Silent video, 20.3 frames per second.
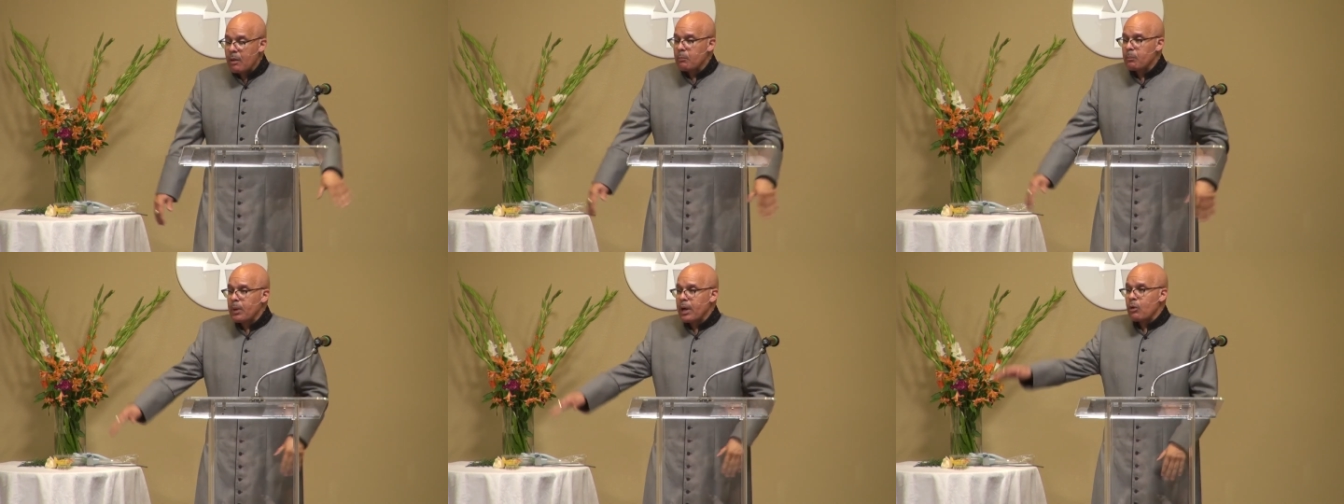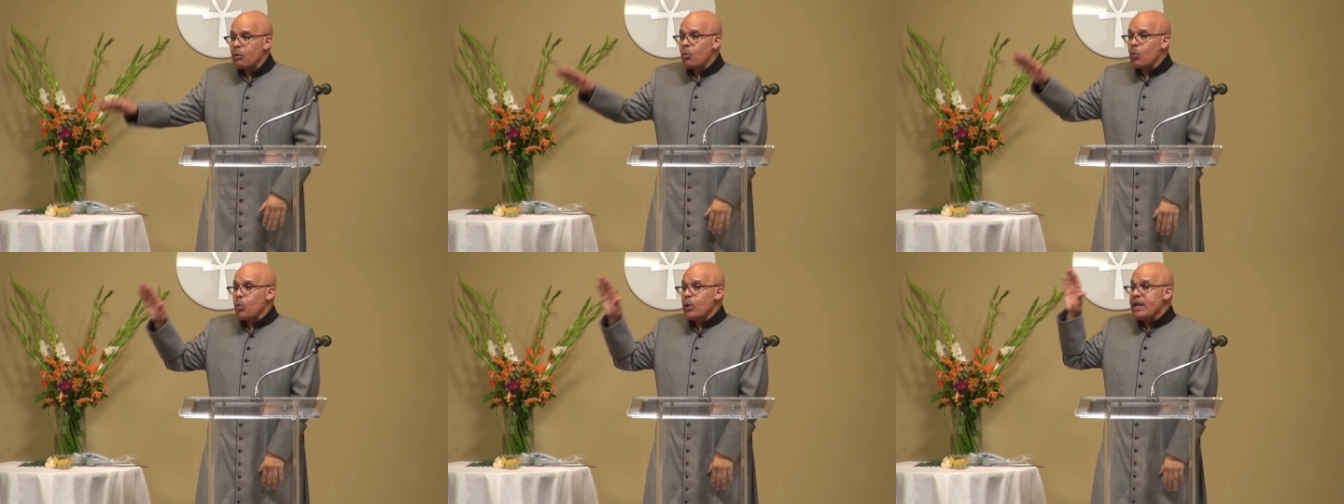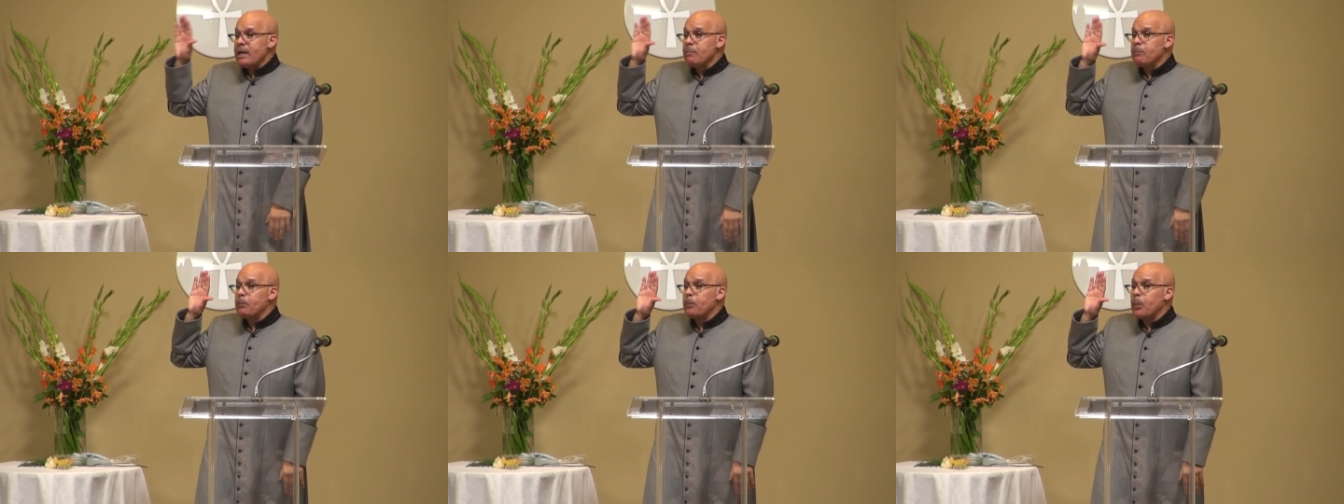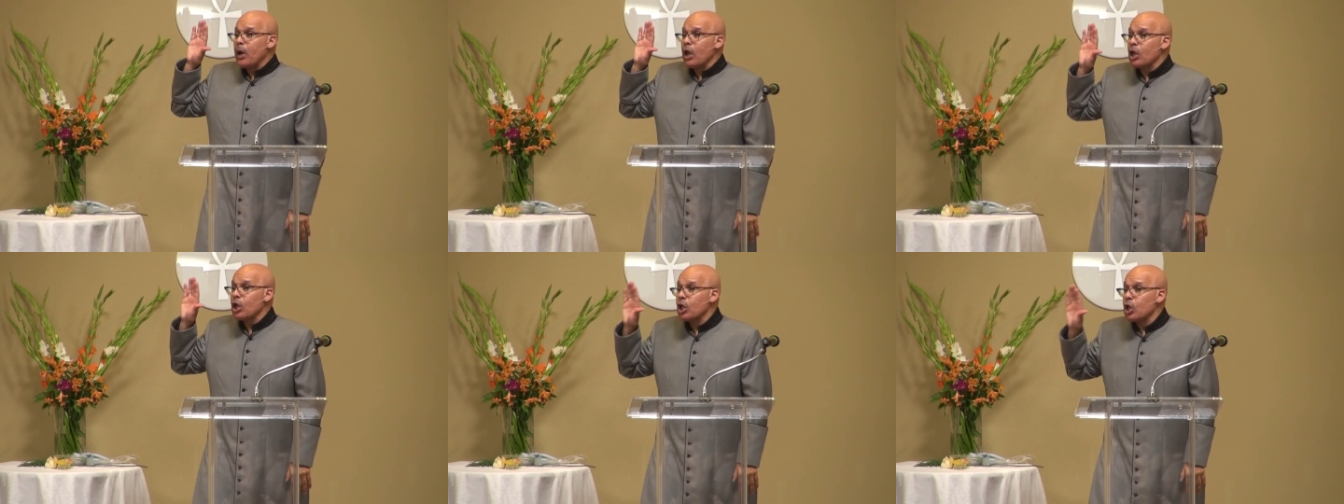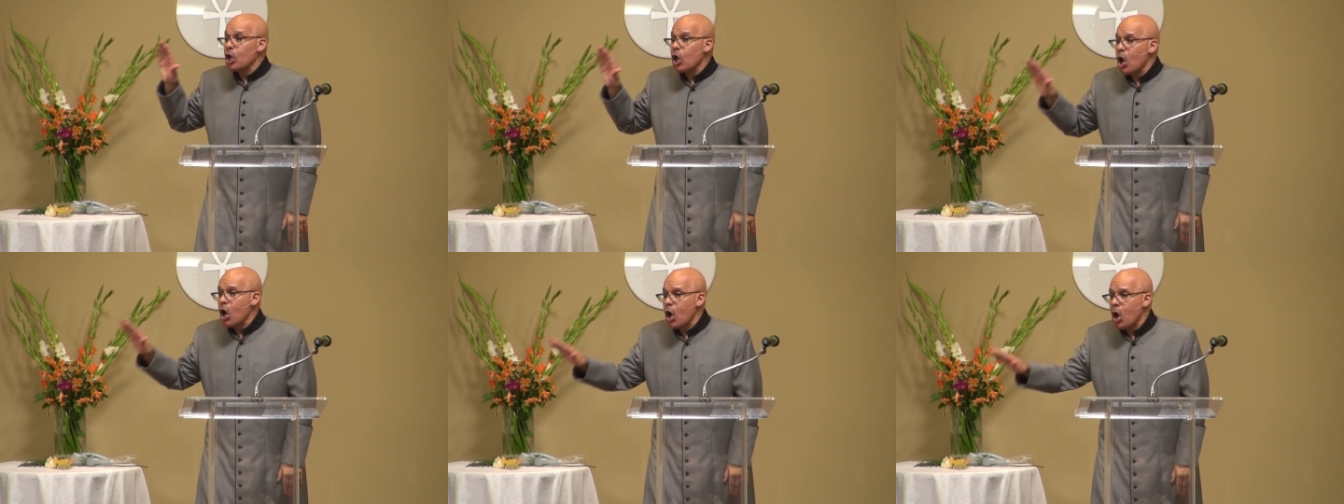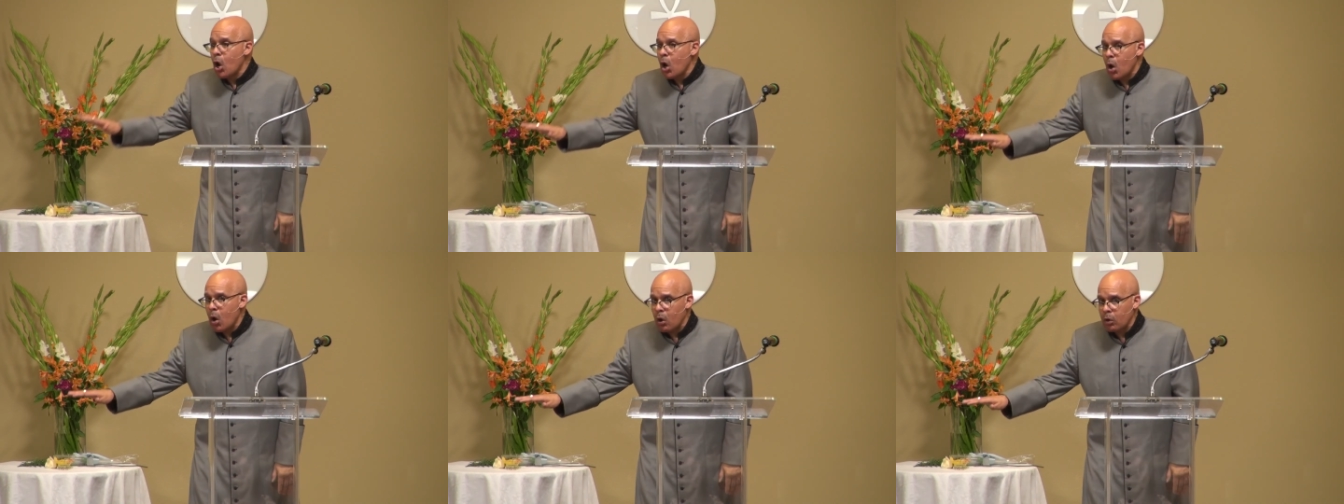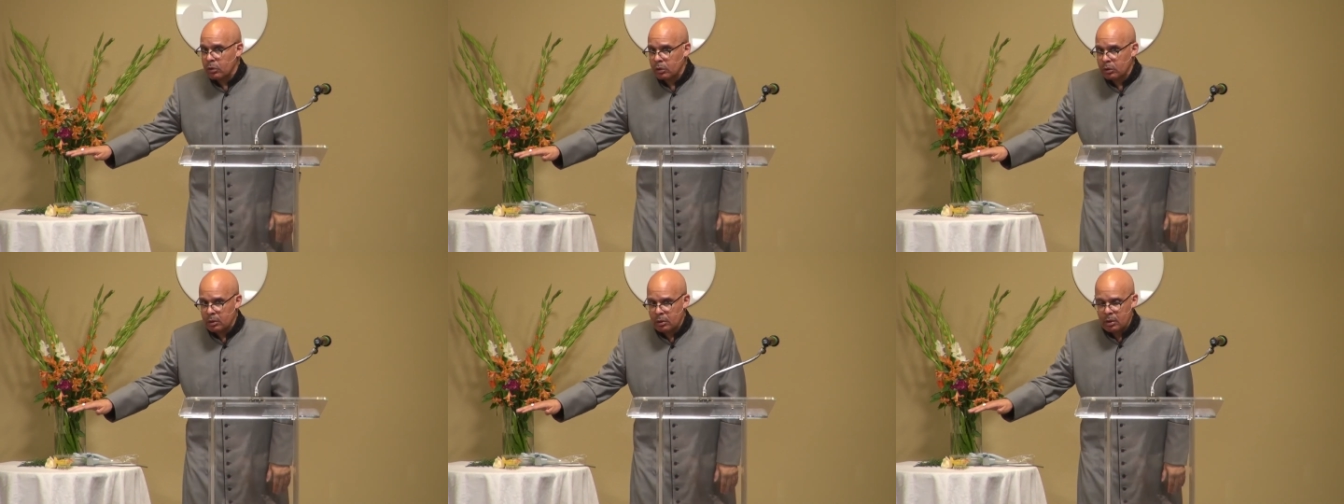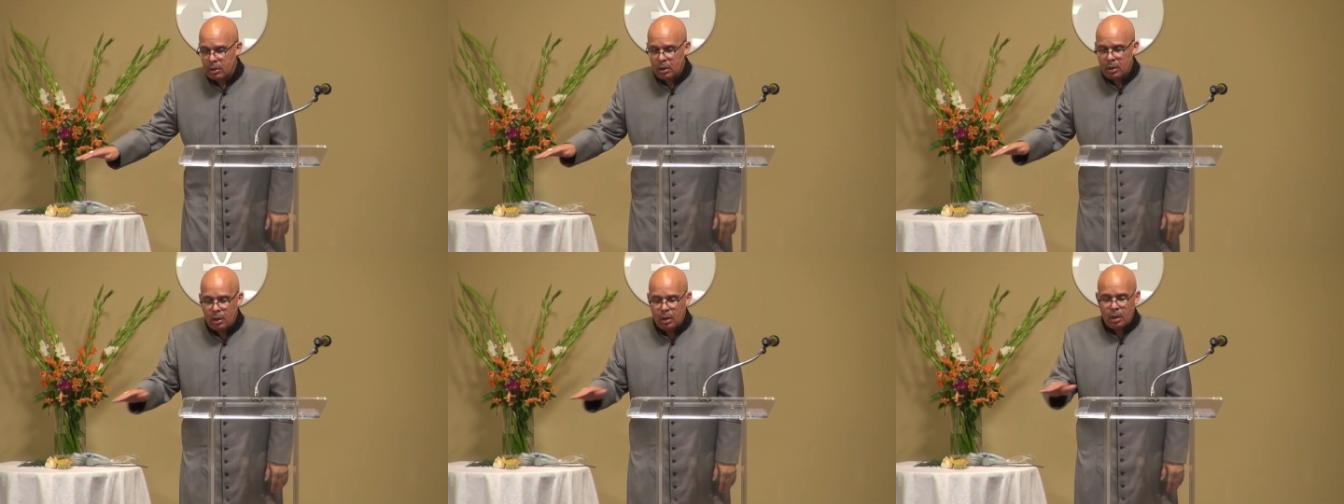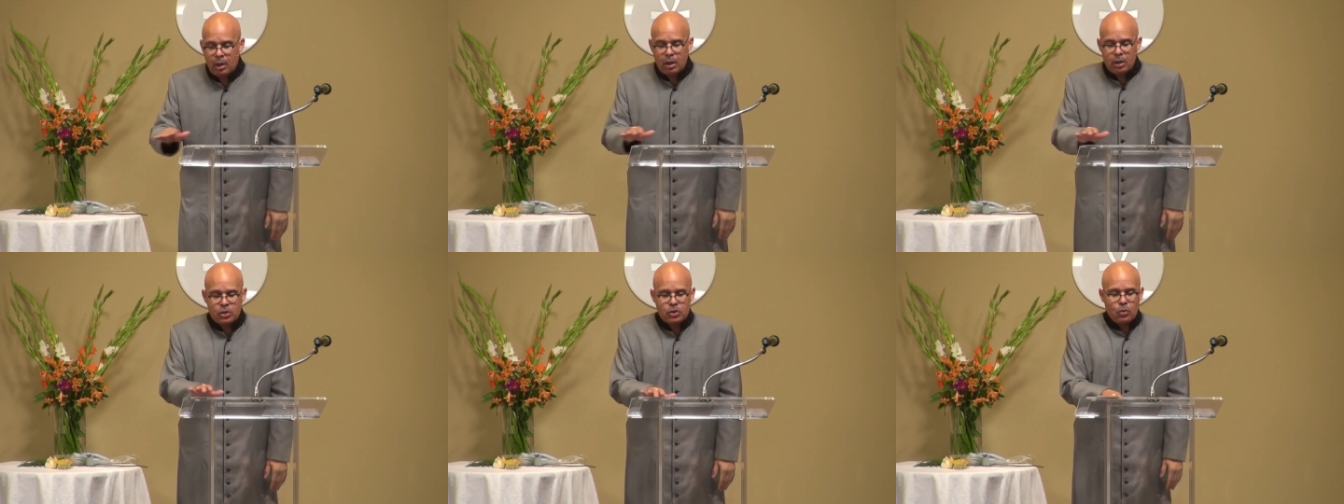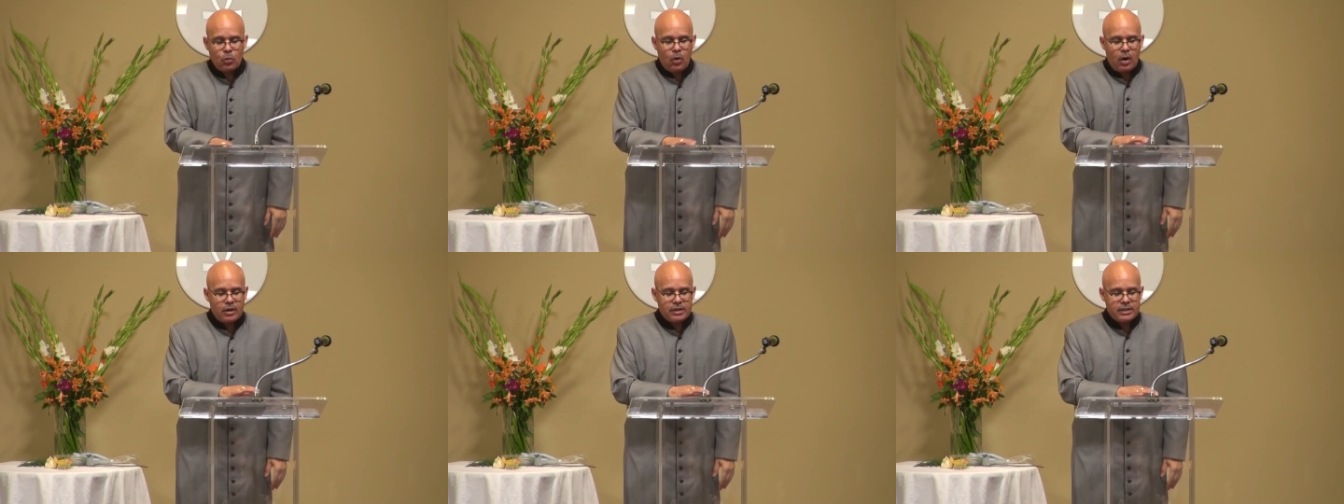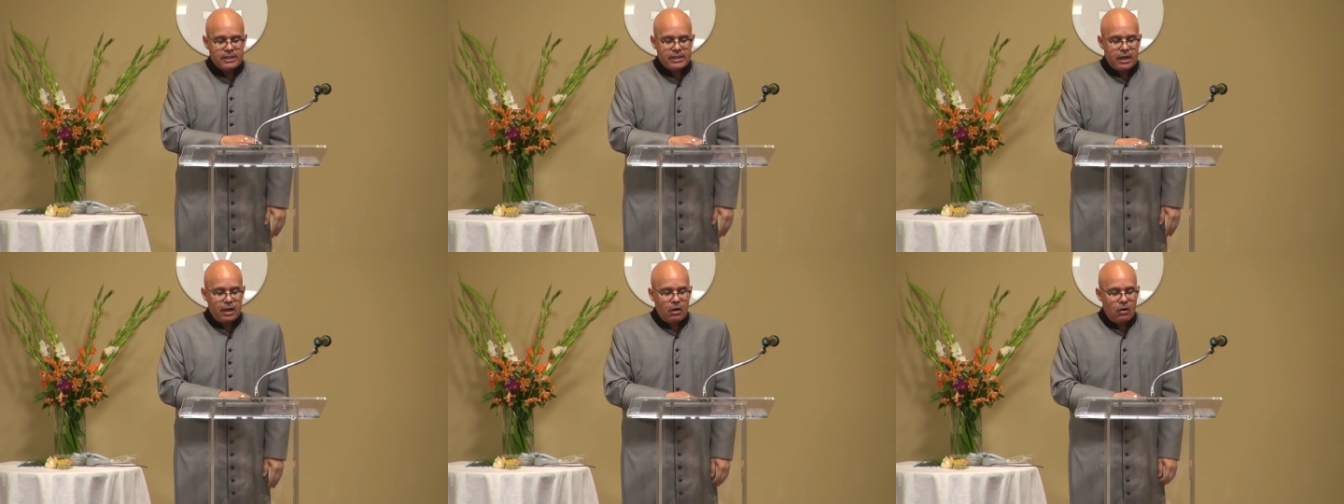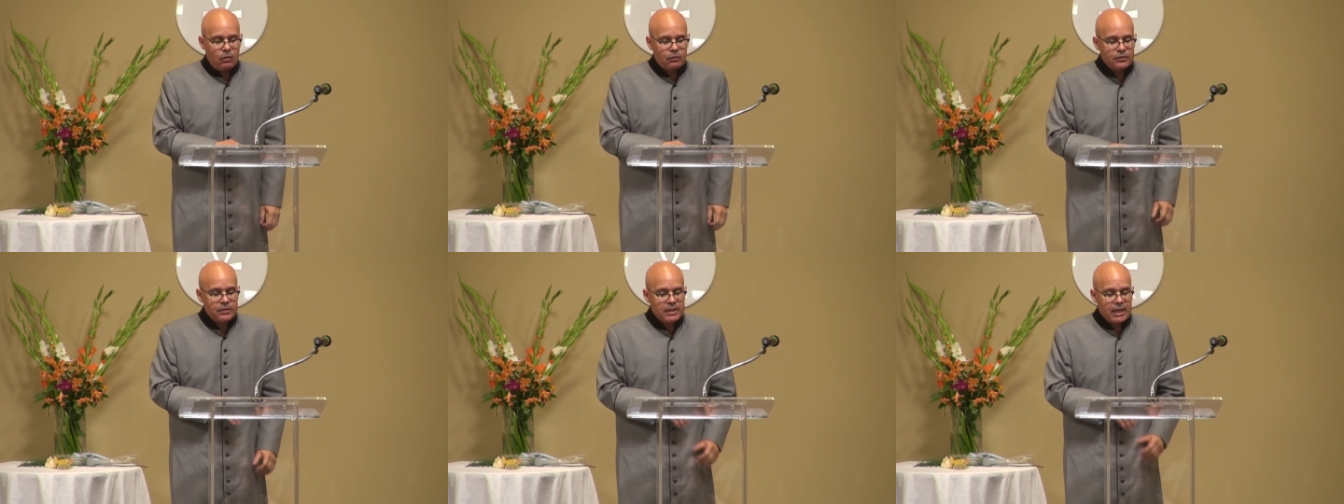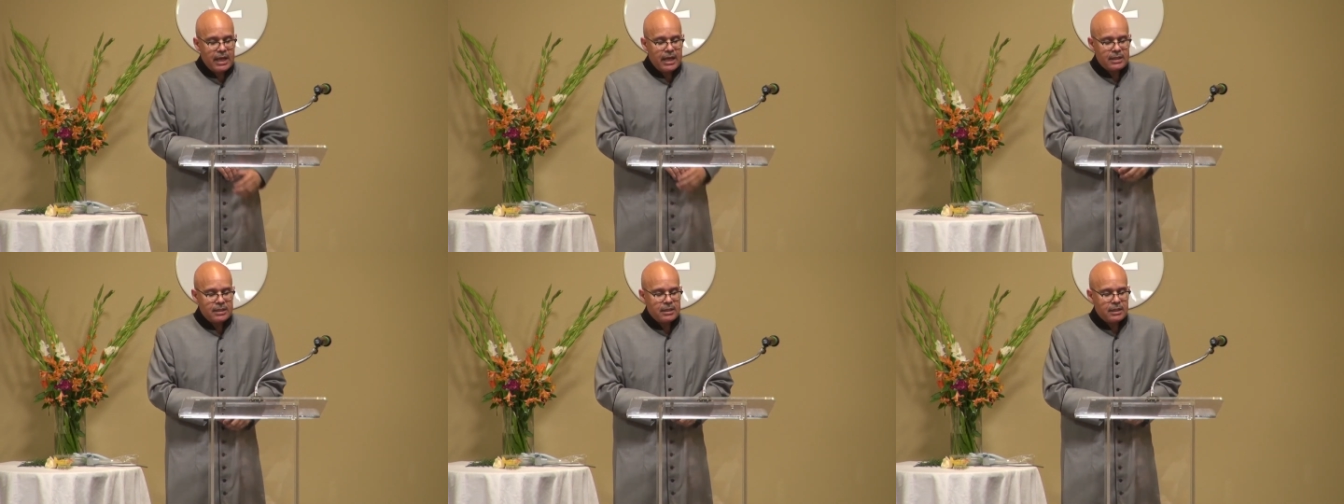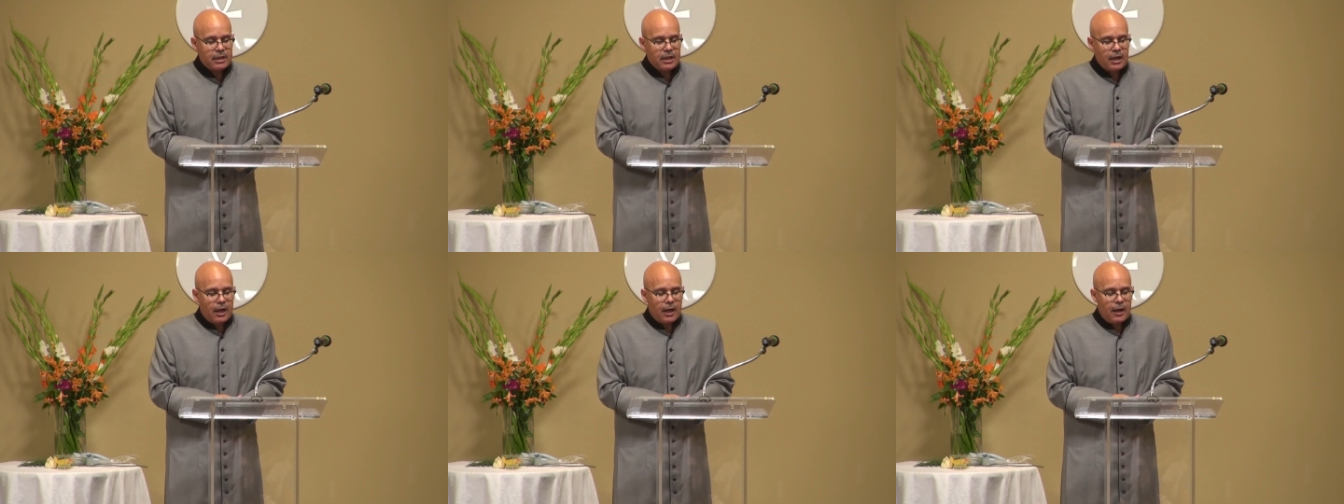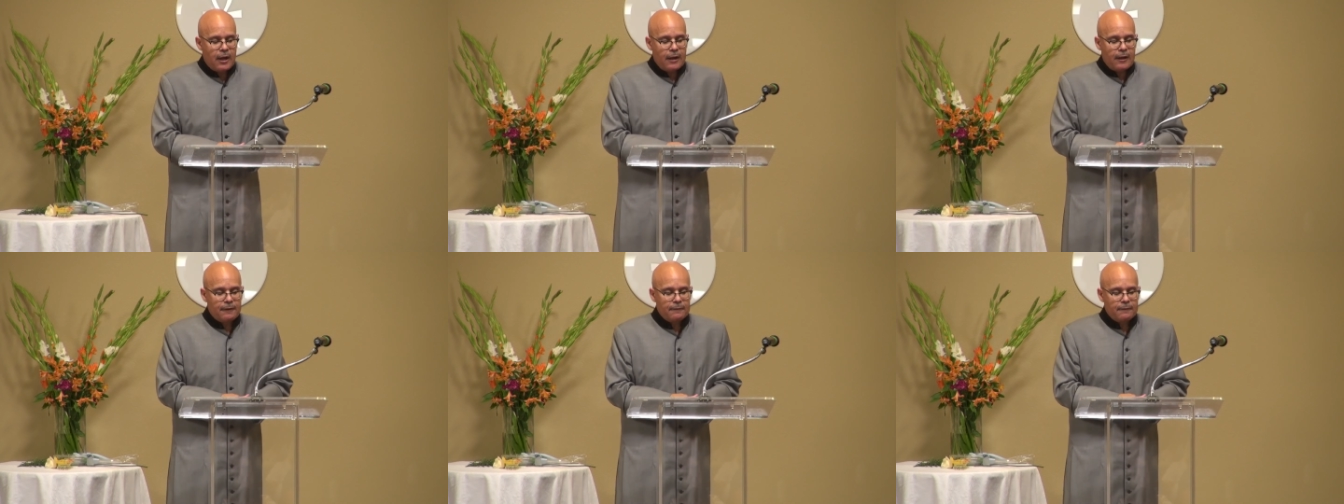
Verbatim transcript: but we belong to ourselves and to God.